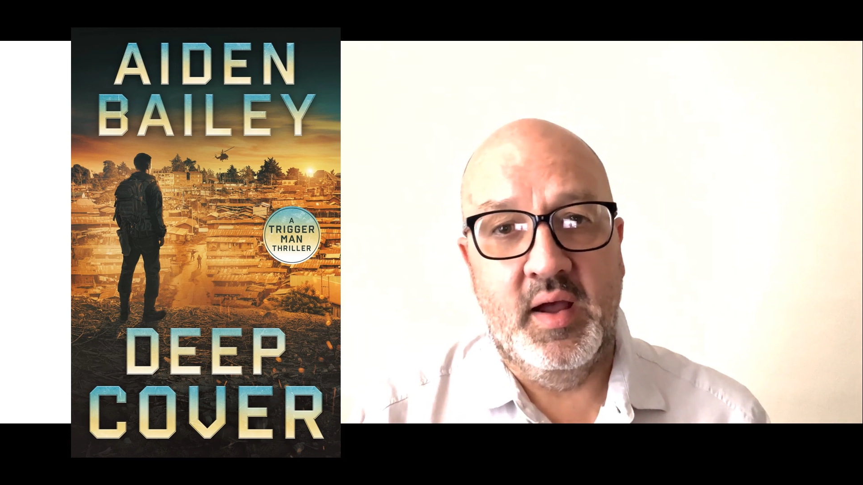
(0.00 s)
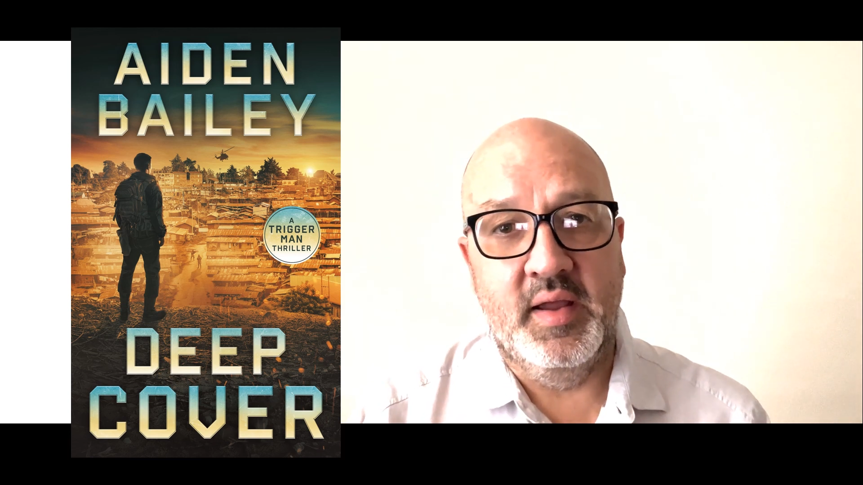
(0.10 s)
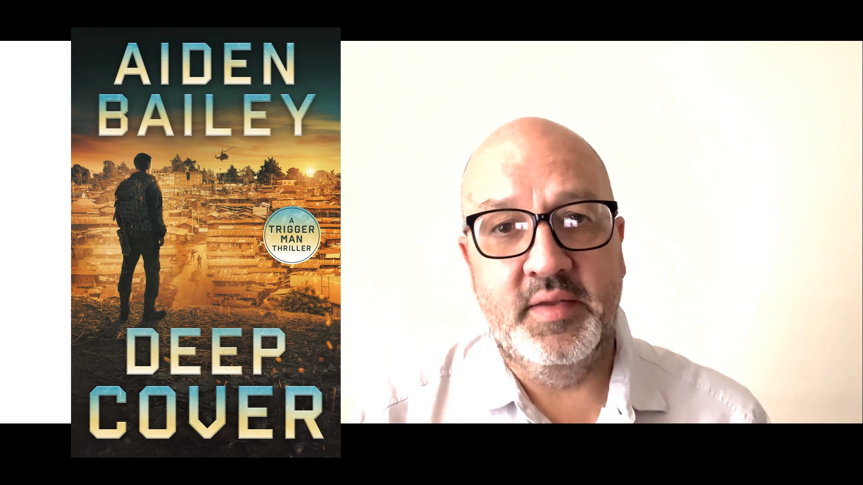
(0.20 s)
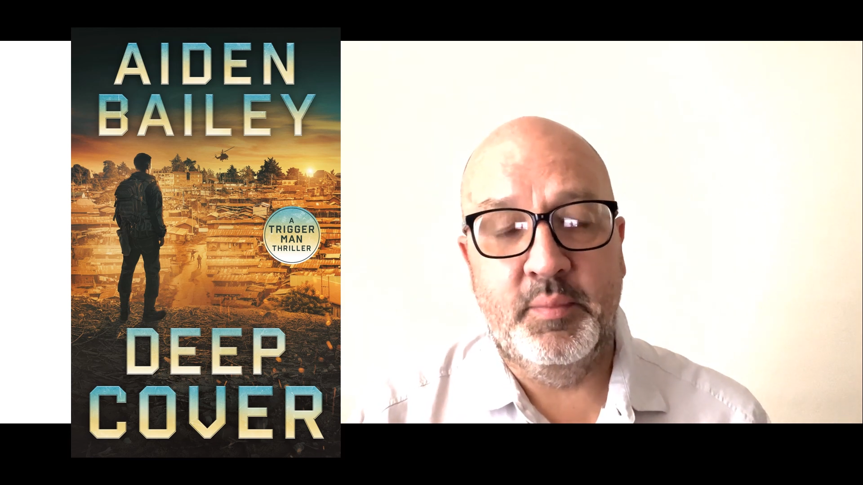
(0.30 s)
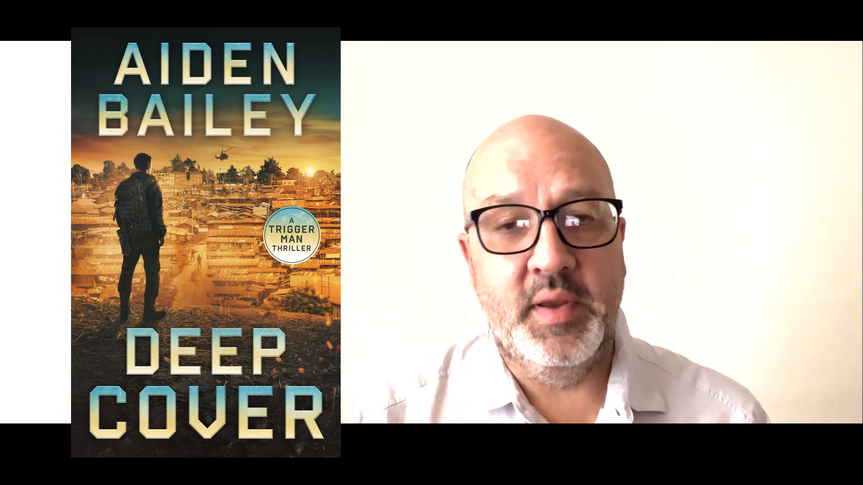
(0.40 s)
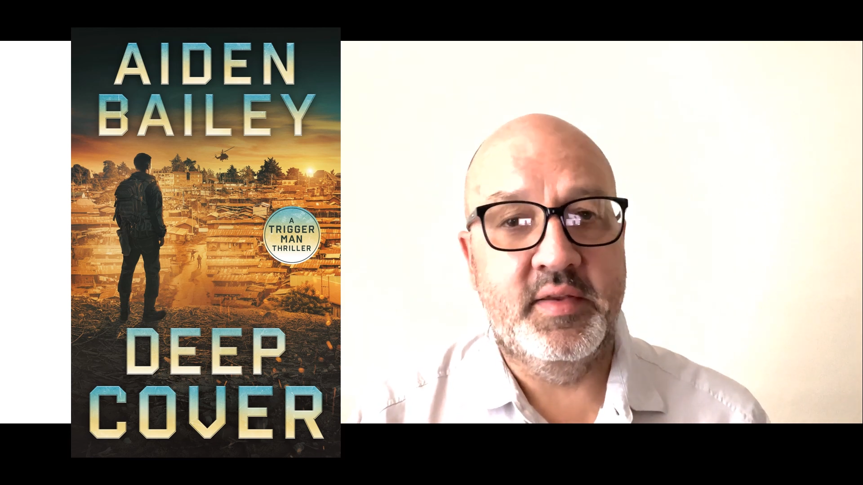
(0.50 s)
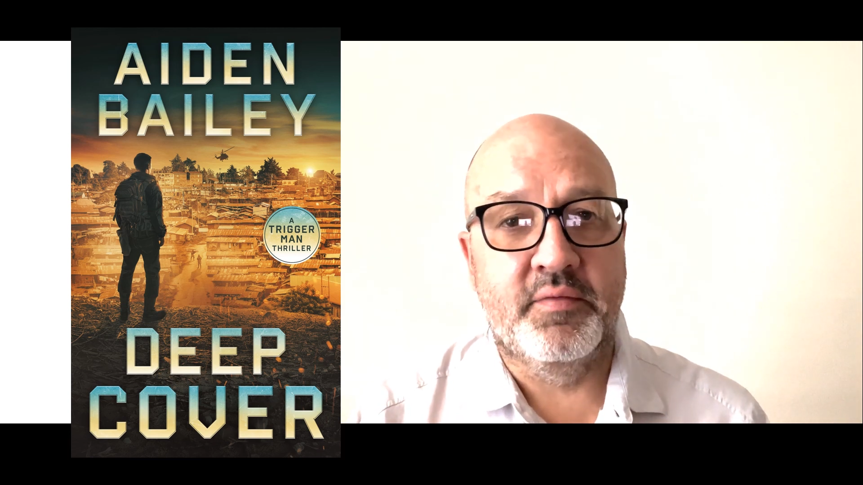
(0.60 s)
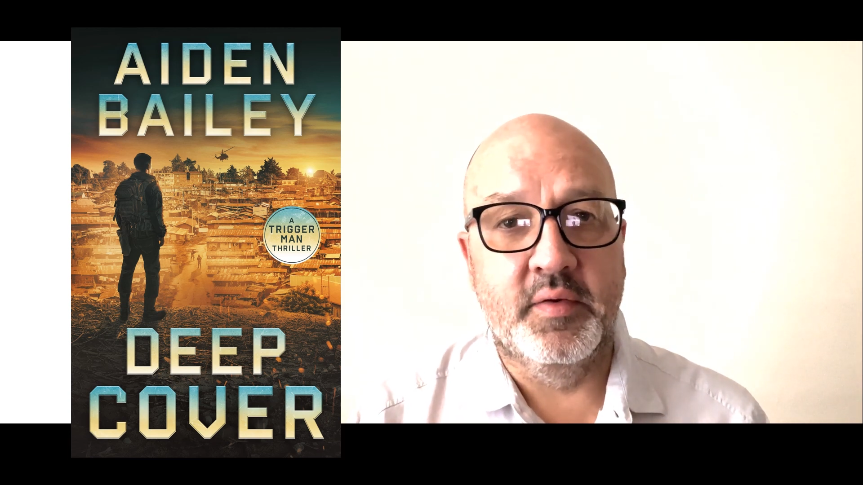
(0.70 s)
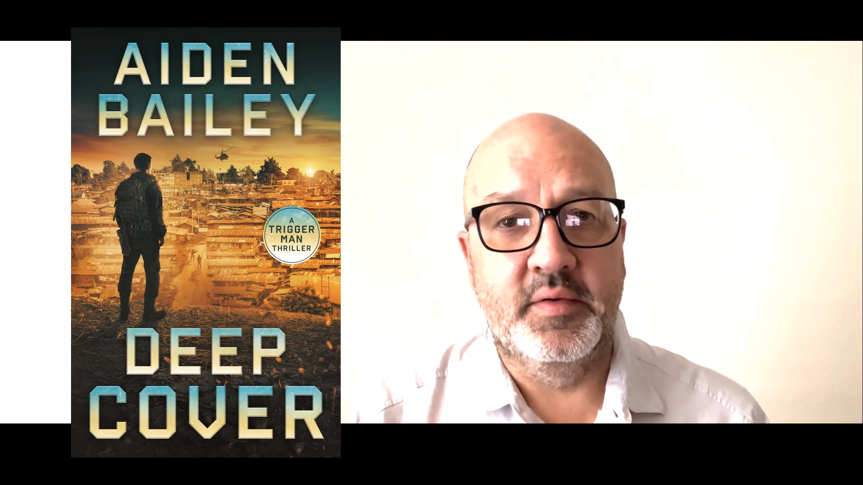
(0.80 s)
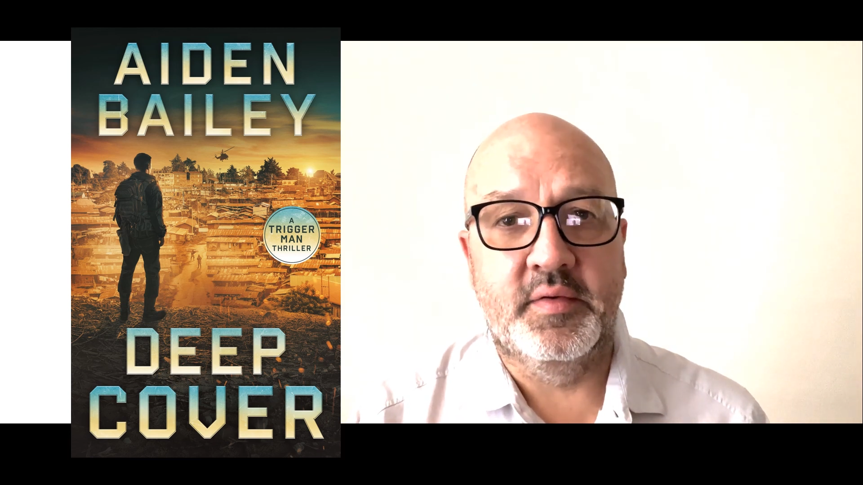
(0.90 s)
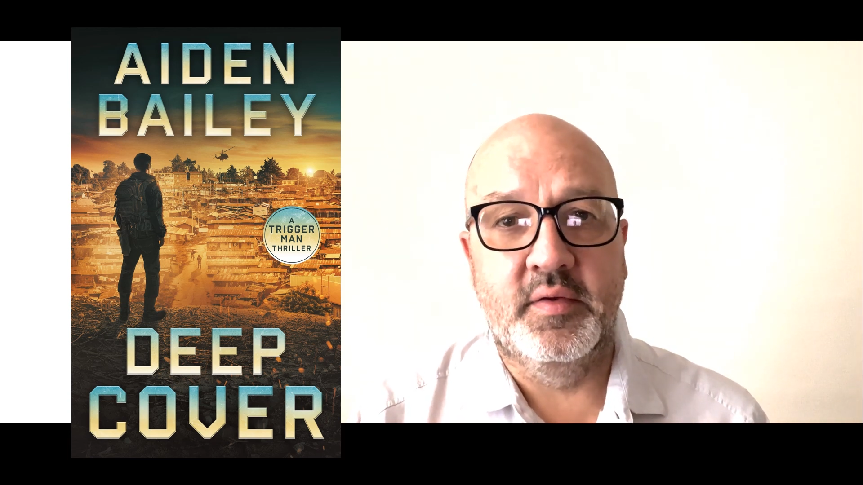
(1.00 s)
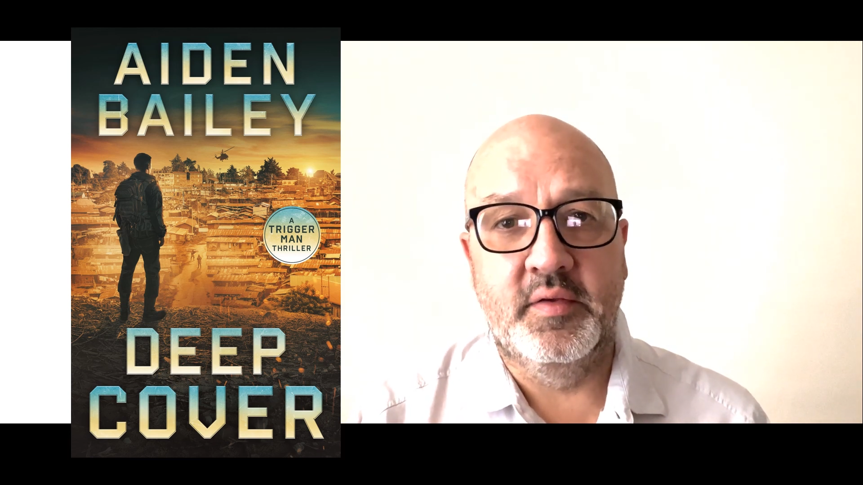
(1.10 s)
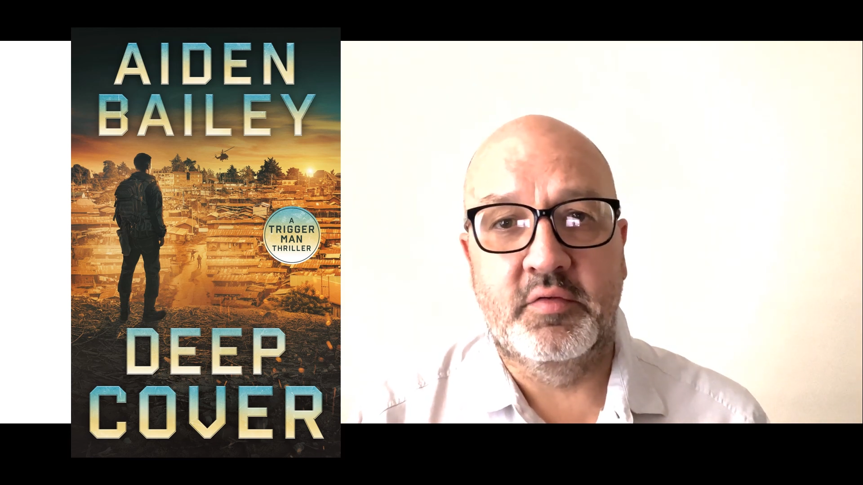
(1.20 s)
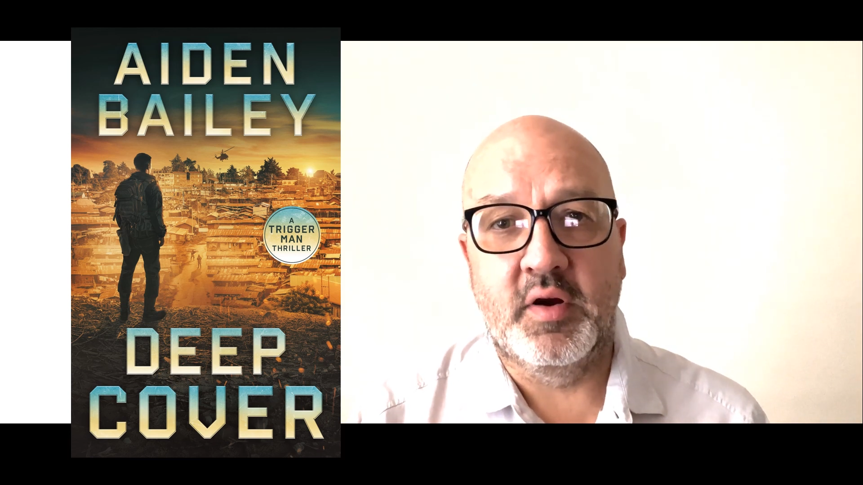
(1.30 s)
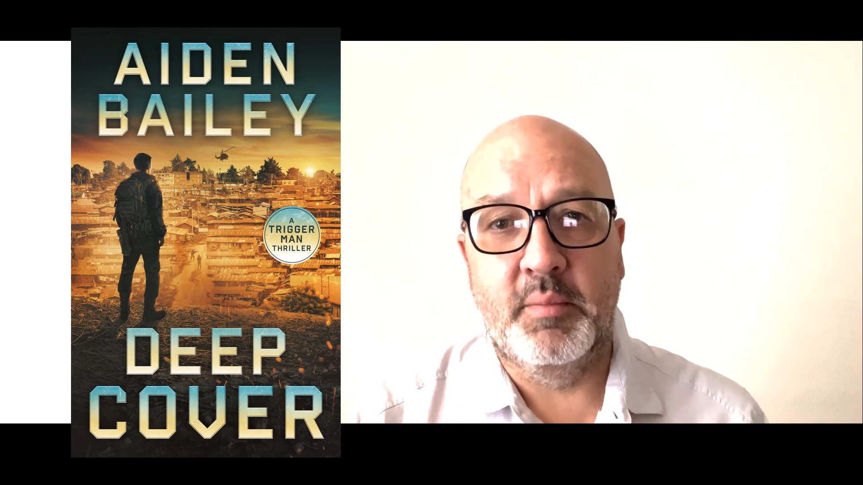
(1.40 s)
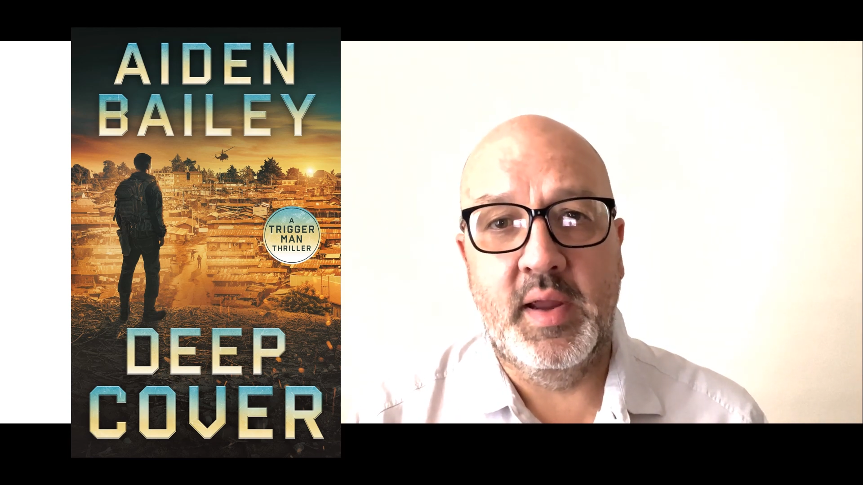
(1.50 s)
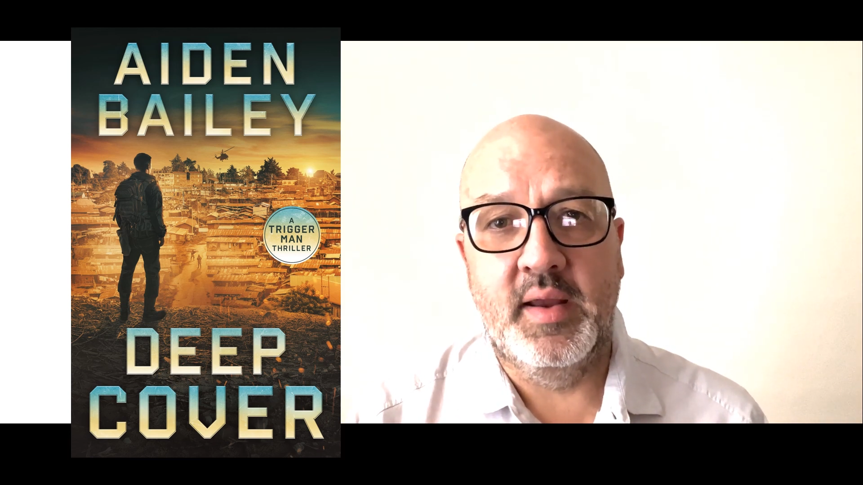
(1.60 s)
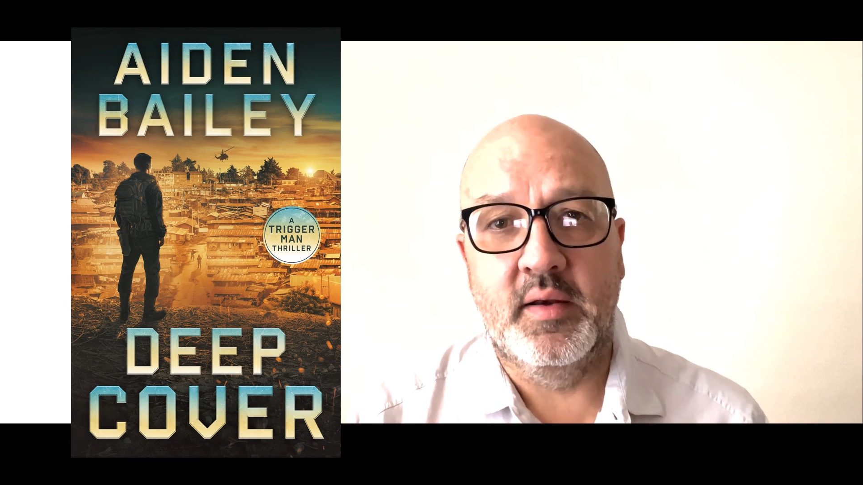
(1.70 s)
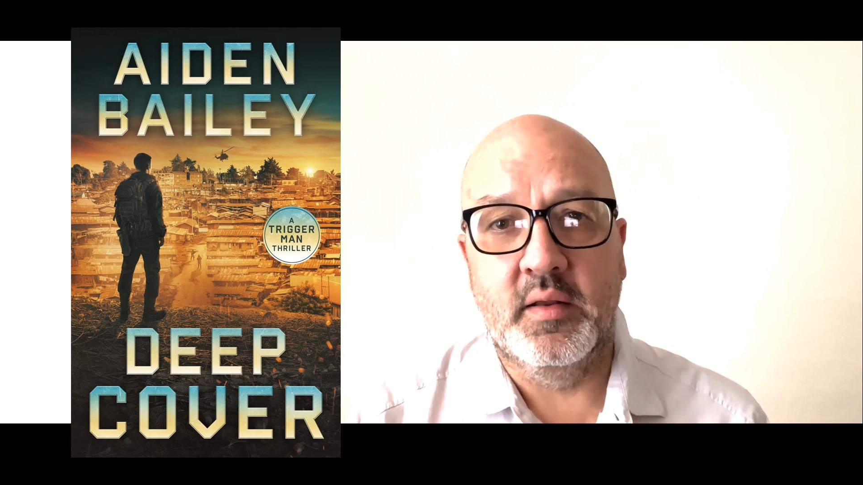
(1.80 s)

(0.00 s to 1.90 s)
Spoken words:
It's a bit different to The Trigger Man.